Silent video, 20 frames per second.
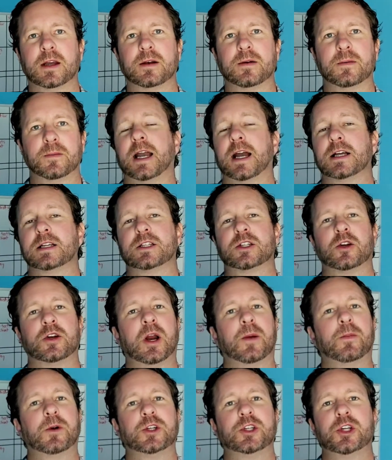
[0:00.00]
Okay, guys, so
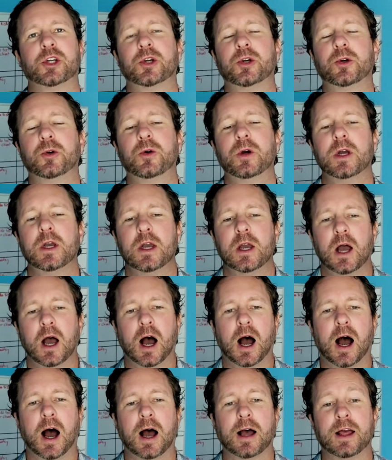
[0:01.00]
number 2,
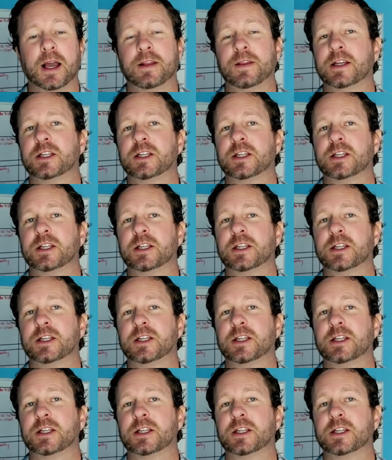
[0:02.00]
and